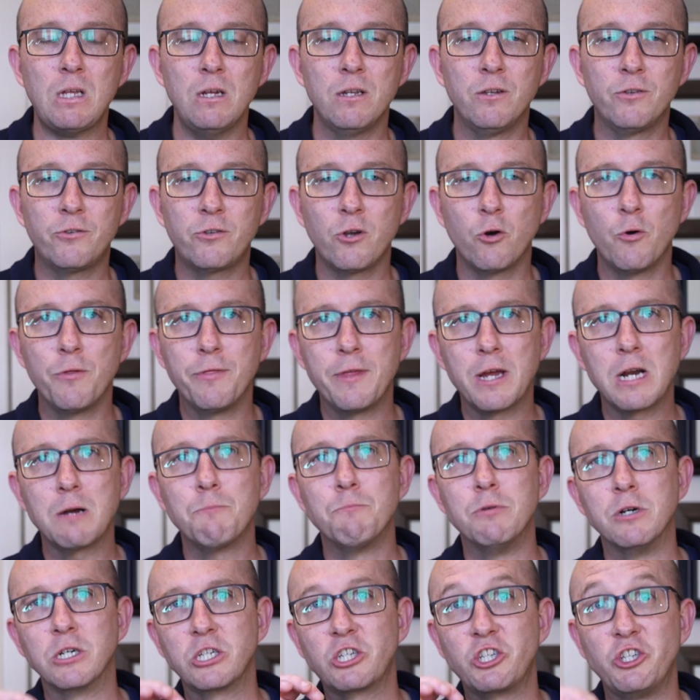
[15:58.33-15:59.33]
And so in their
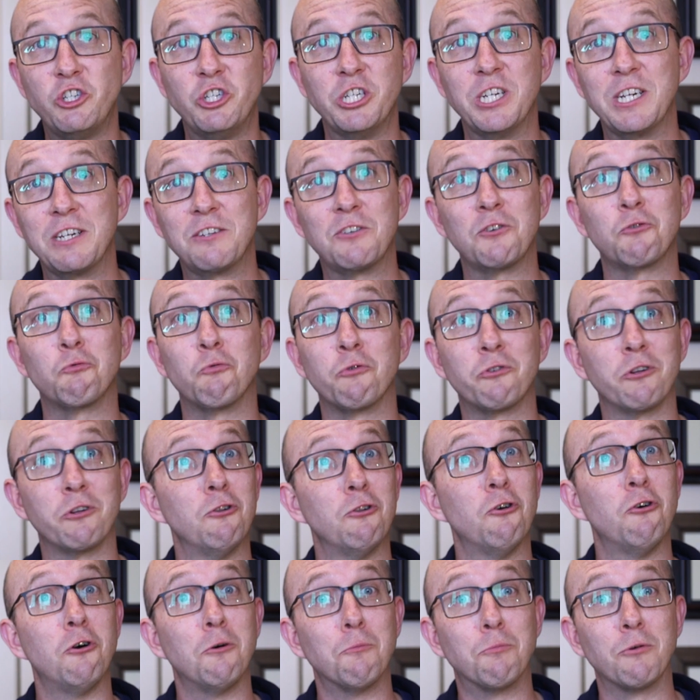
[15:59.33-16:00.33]
books, Jesus
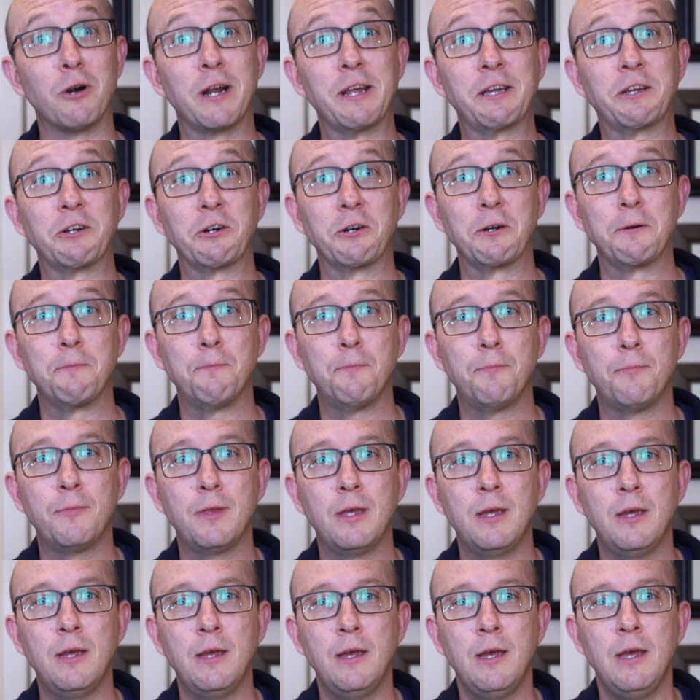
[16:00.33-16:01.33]
lawbreaker.
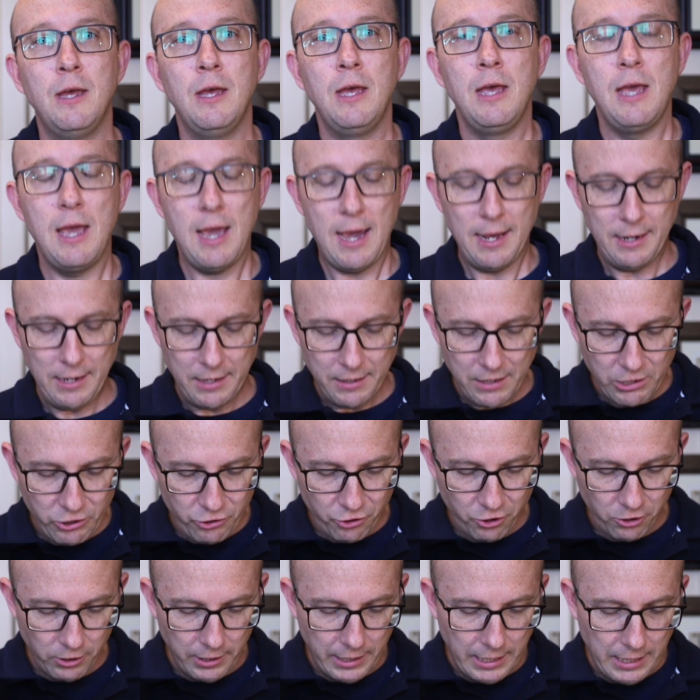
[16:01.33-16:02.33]
And
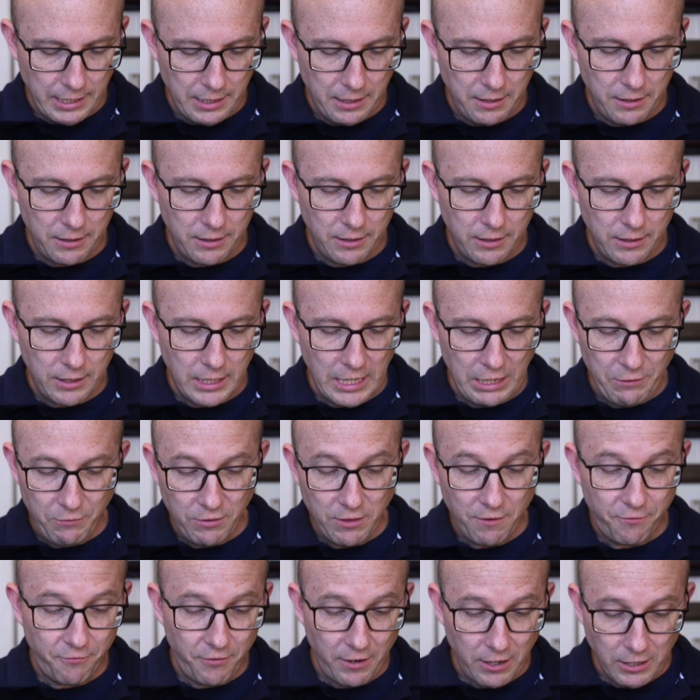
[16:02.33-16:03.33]
initially,
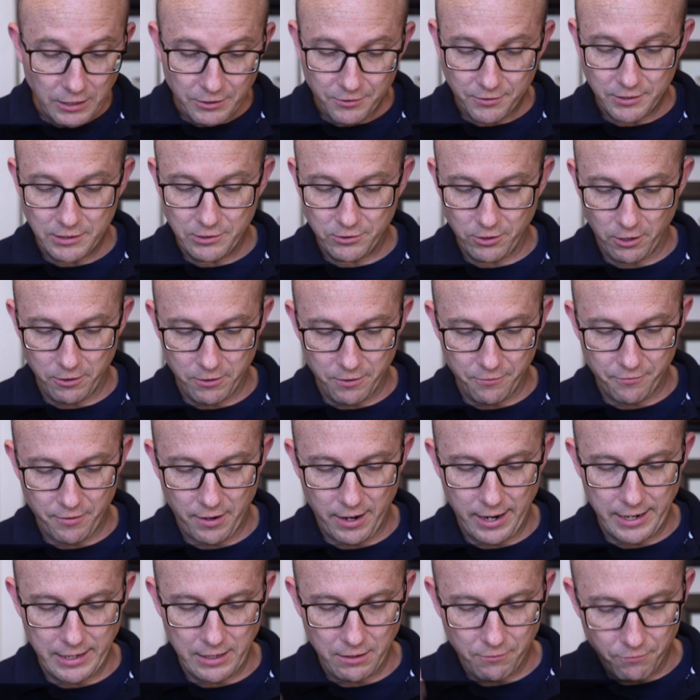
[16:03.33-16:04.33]
even the Pharisees are
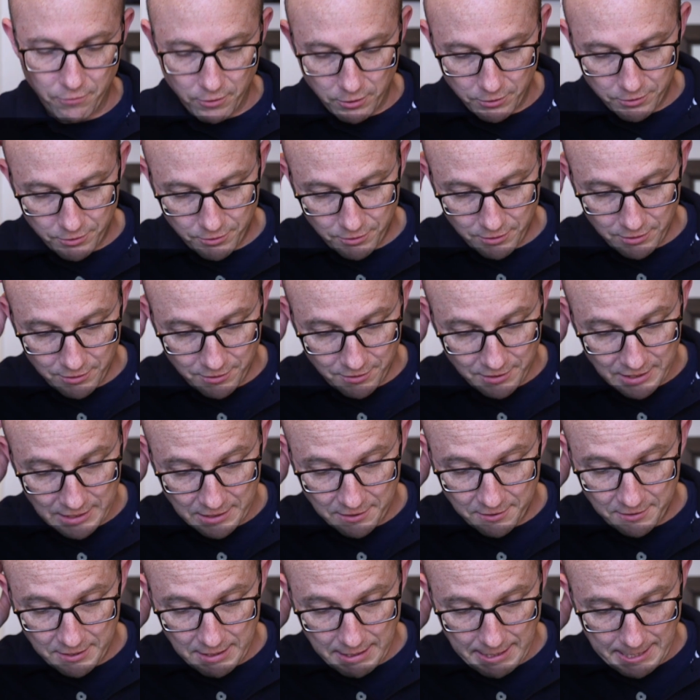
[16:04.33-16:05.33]
divided. Verse
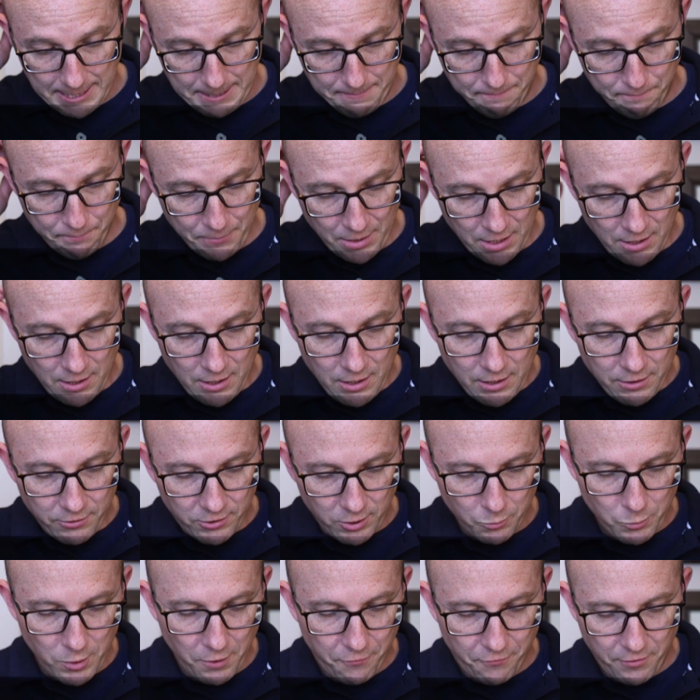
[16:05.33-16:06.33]
16,
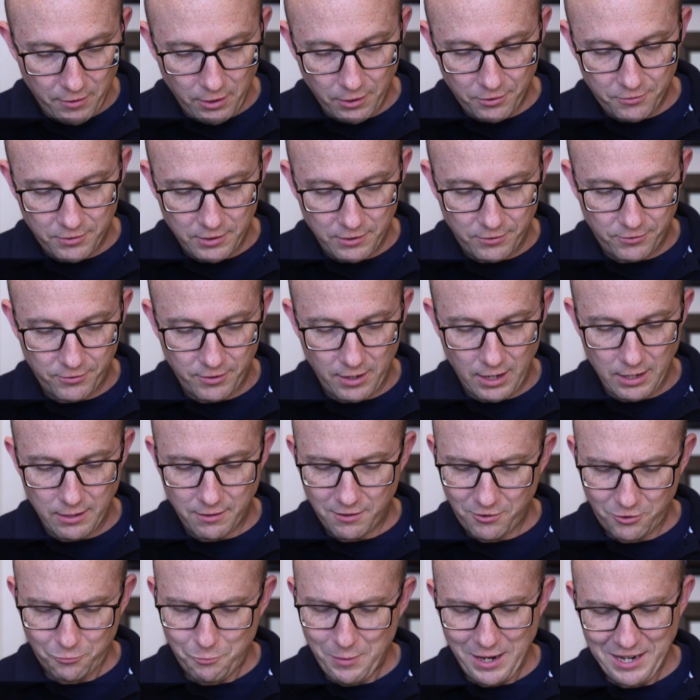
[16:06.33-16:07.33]
some of the Pharisees
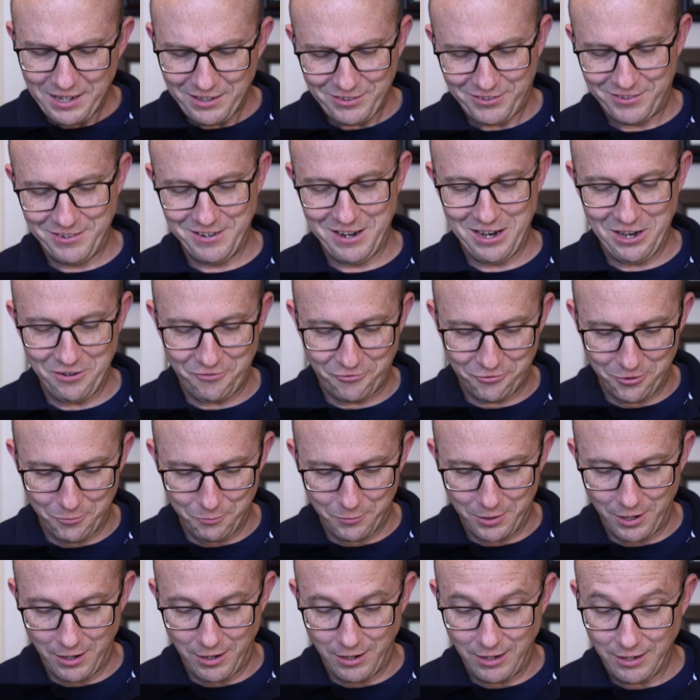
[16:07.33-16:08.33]
said, "This man is not
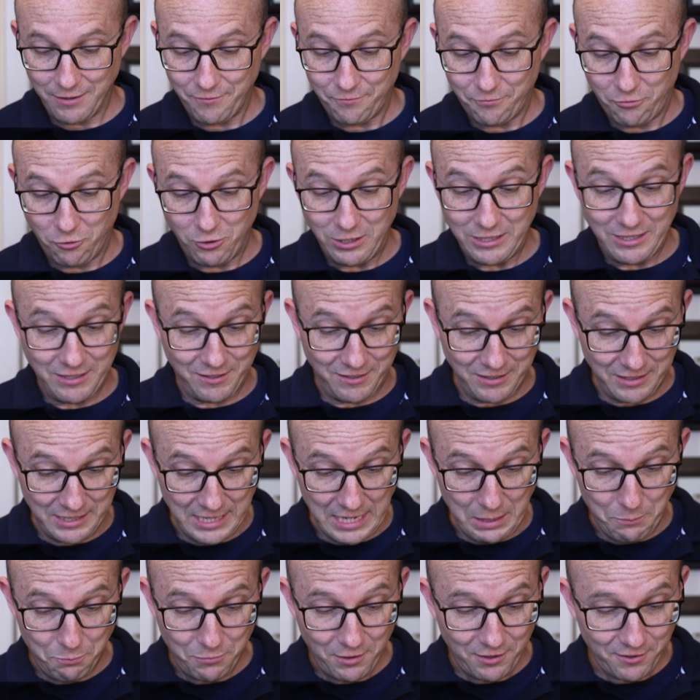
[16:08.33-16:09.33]
from God, for he doesn't
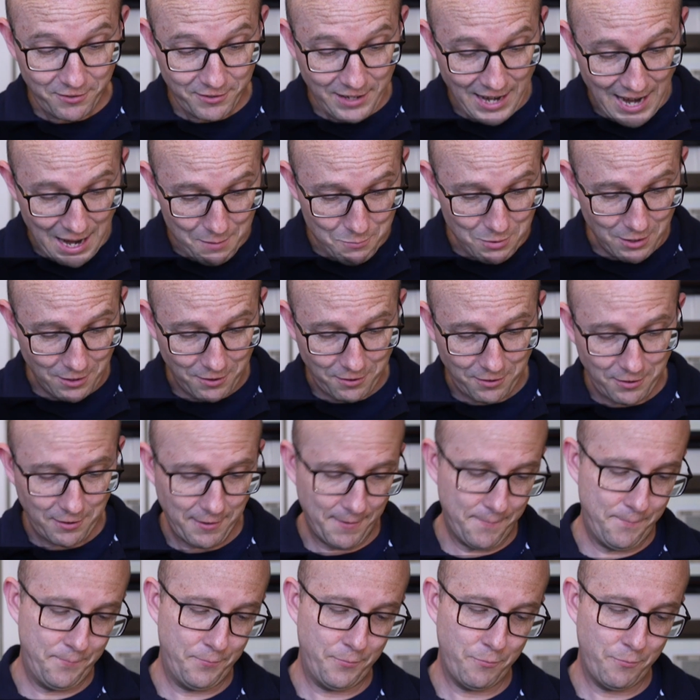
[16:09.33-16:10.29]
keep the Sabbath."